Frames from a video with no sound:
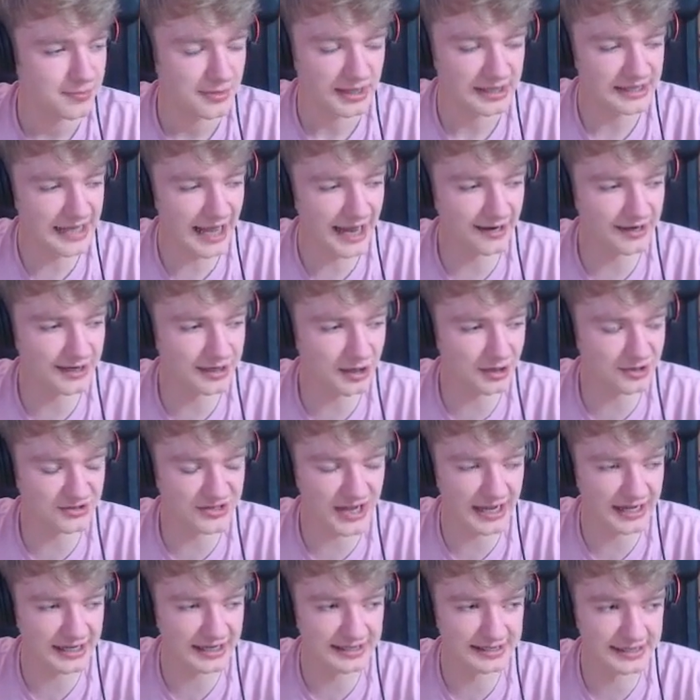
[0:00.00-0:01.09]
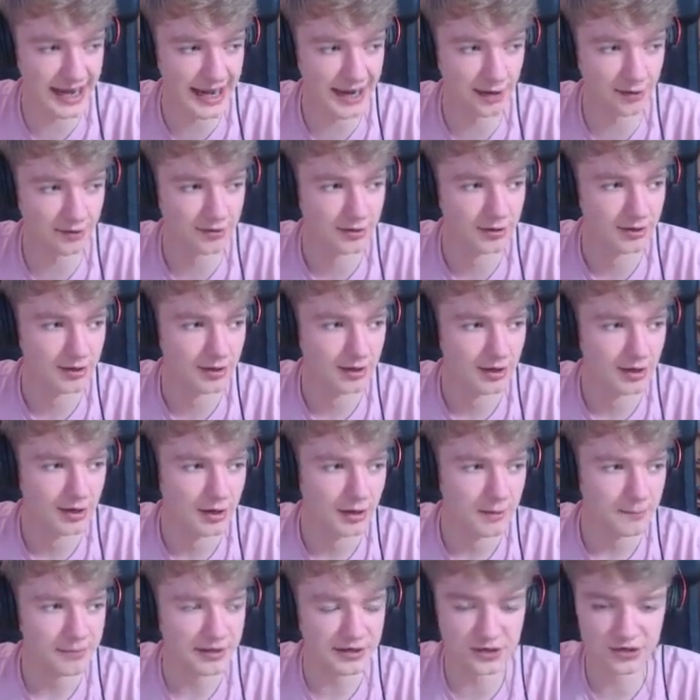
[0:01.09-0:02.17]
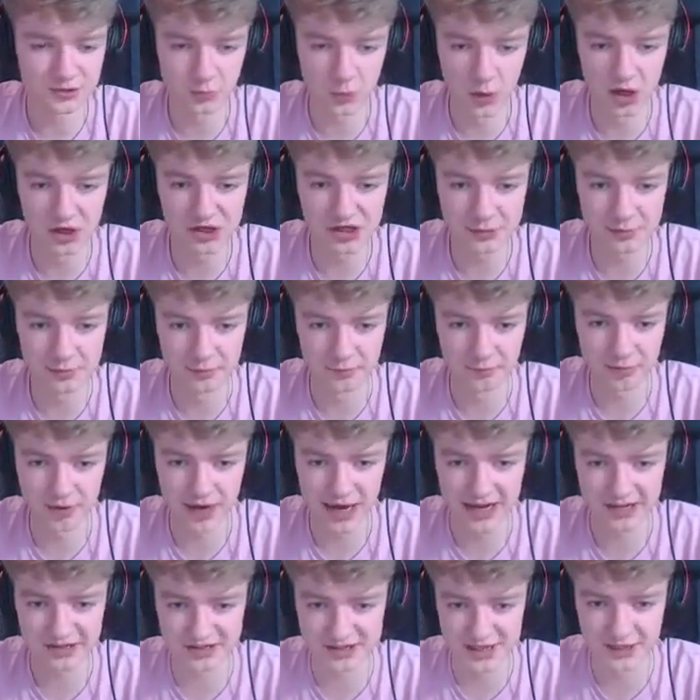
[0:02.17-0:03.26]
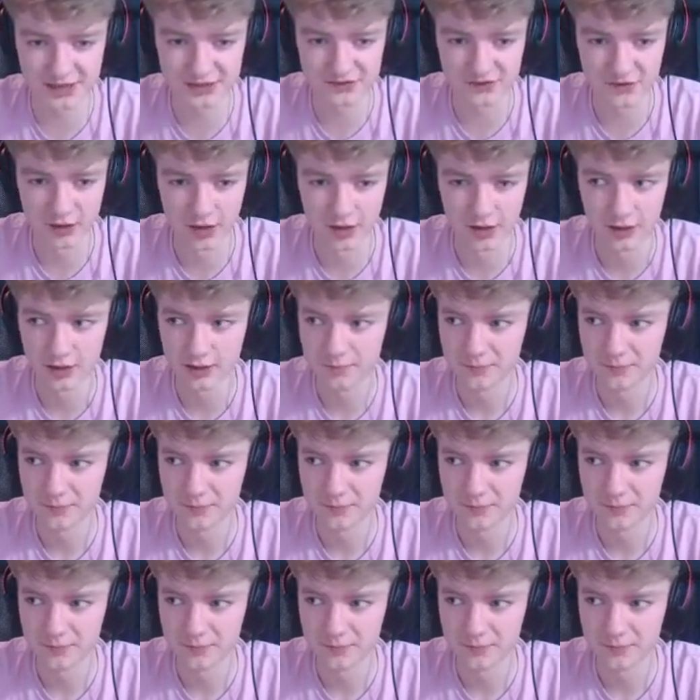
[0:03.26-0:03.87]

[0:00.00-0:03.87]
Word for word: it got taken down because worship and prayer stands for...